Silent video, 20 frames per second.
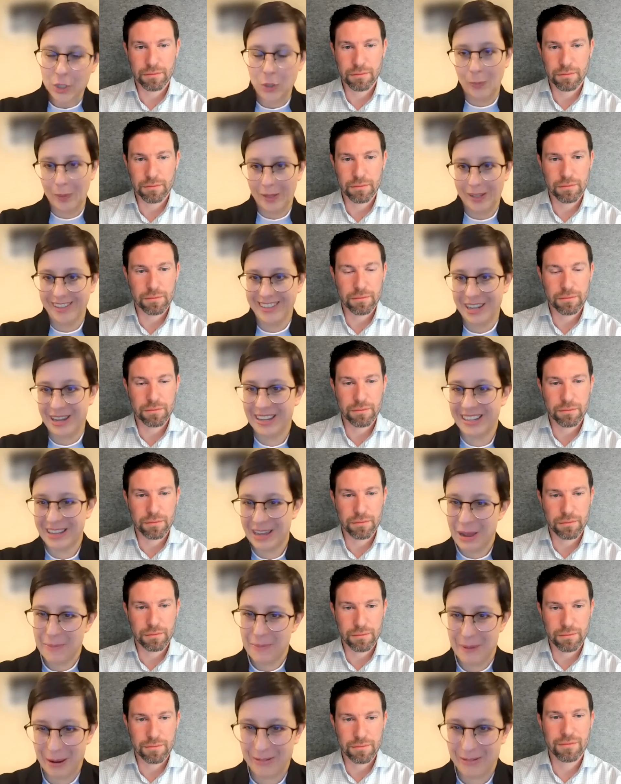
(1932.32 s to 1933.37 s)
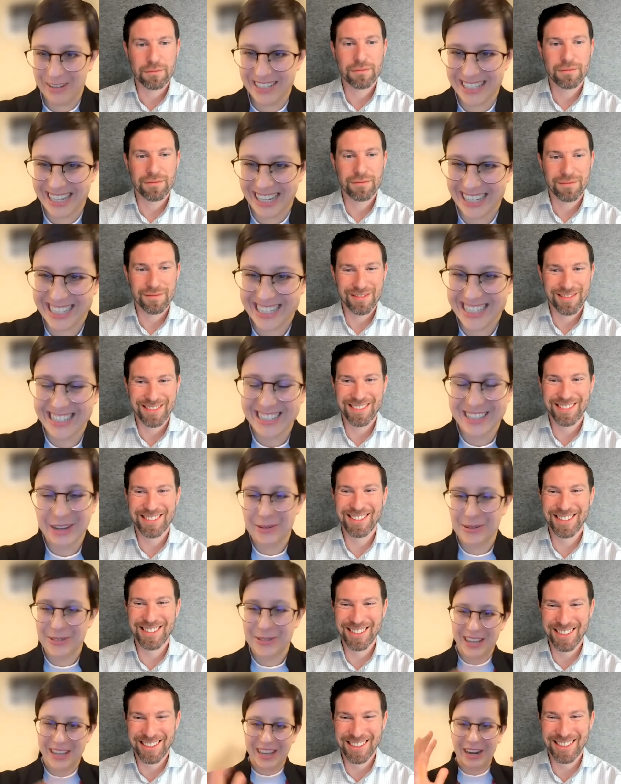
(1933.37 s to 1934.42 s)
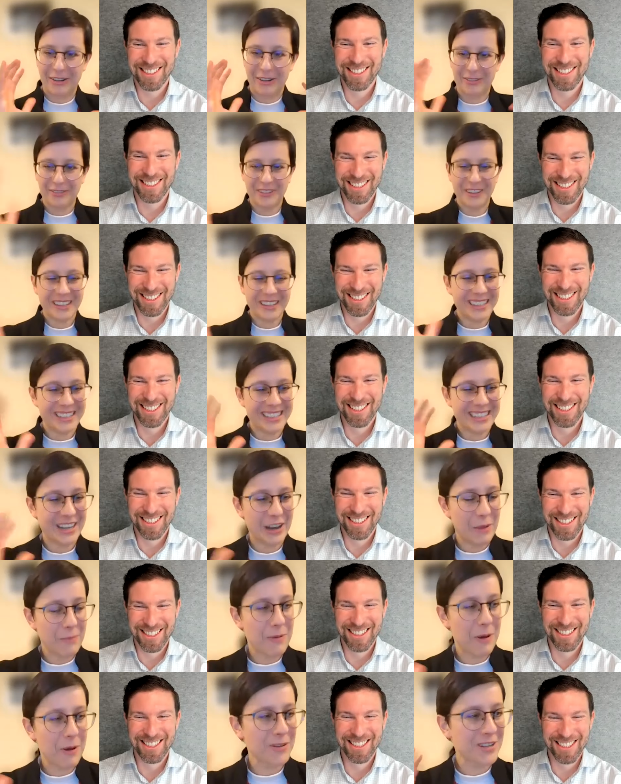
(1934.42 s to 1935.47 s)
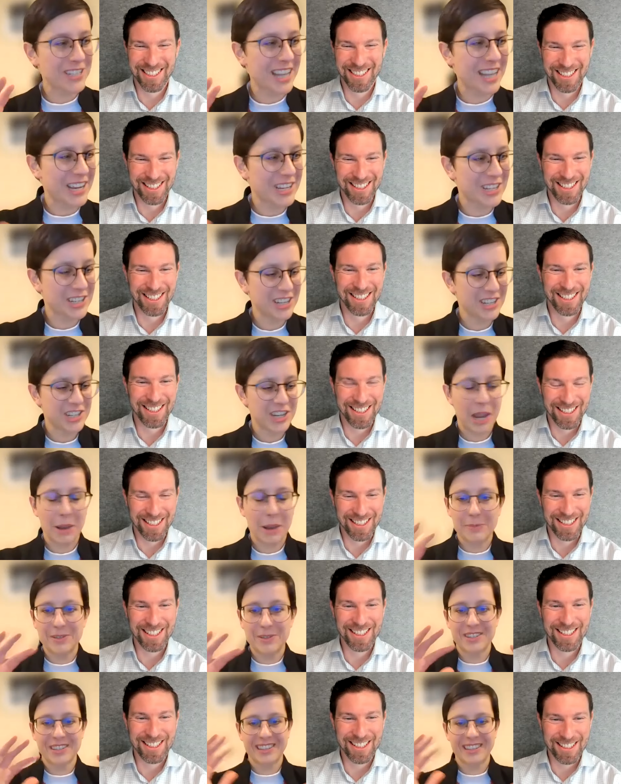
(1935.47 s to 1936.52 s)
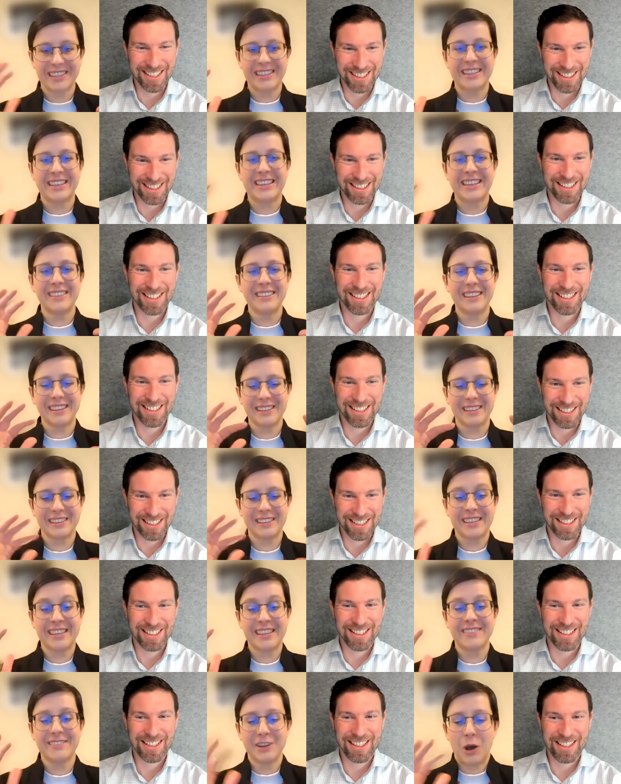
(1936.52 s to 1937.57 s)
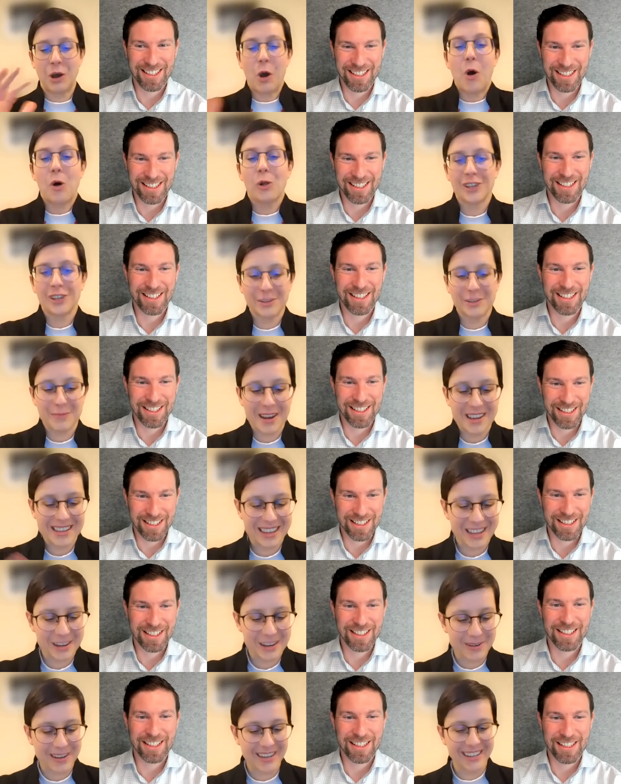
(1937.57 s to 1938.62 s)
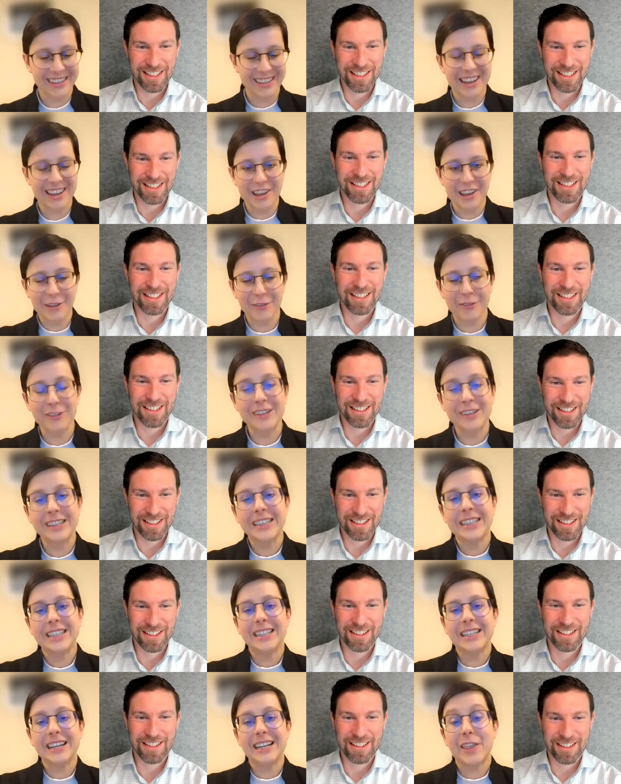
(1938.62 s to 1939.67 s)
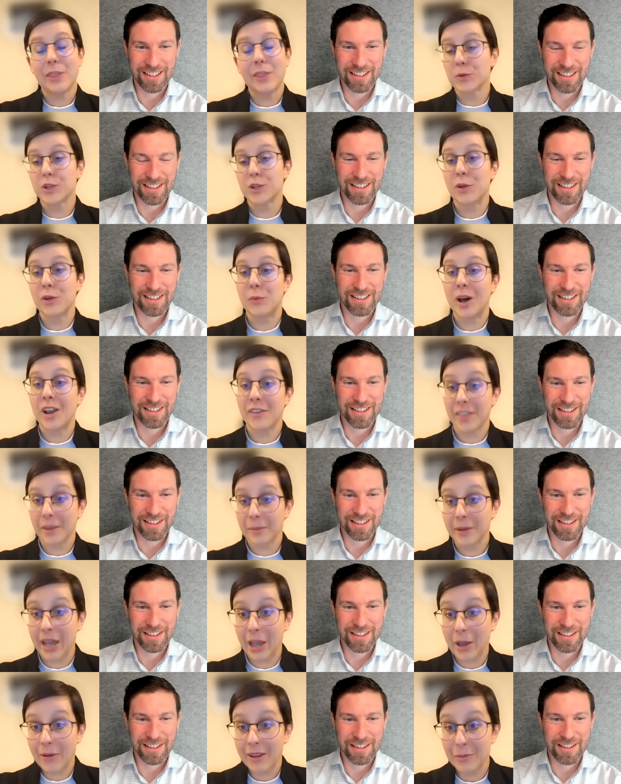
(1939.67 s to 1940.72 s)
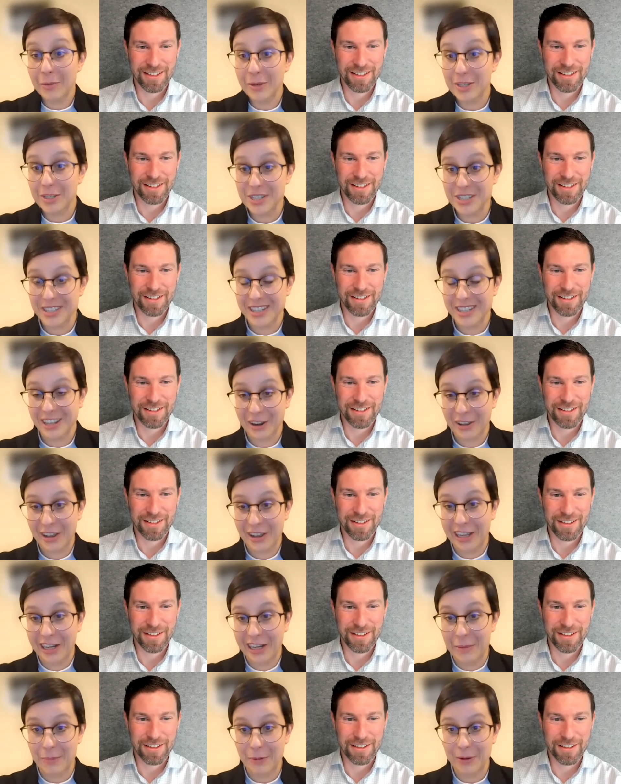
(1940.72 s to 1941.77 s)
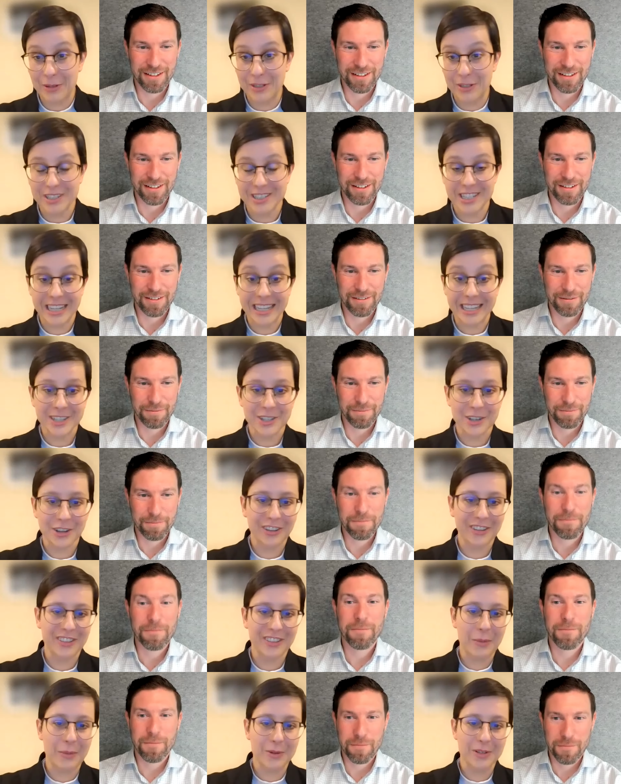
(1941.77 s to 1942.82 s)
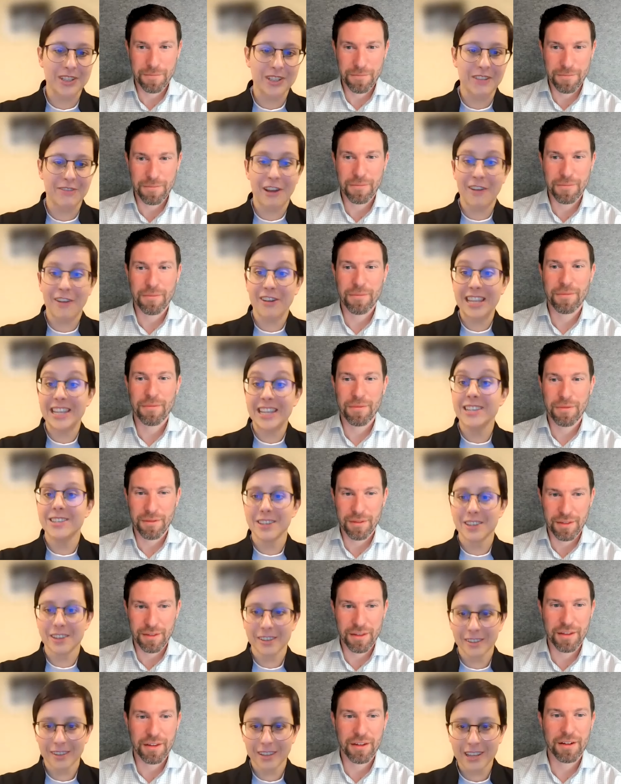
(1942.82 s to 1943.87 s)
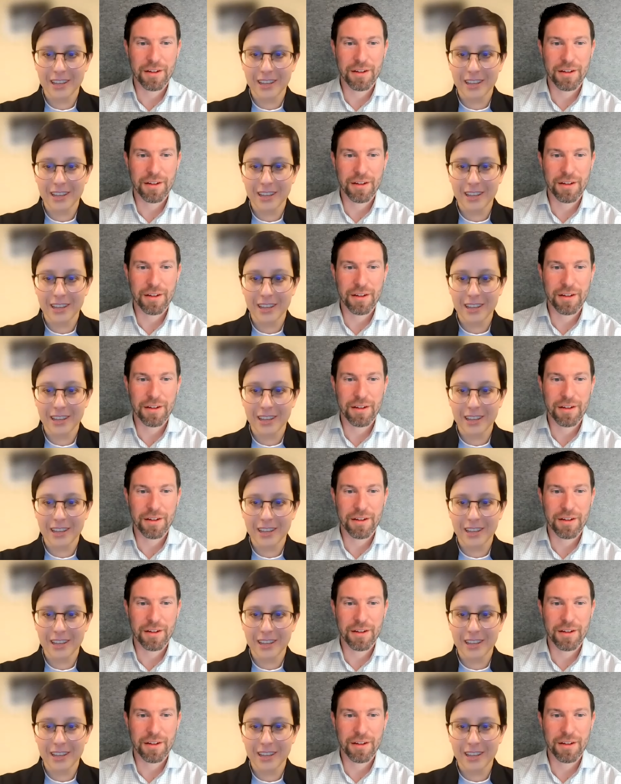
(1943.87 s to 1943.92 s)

Speaker 1: to build a power station. So it was that kind of, power station shaped hole in my life. And there was only one of them going, which is, Hinkley Point C. So that was a very easy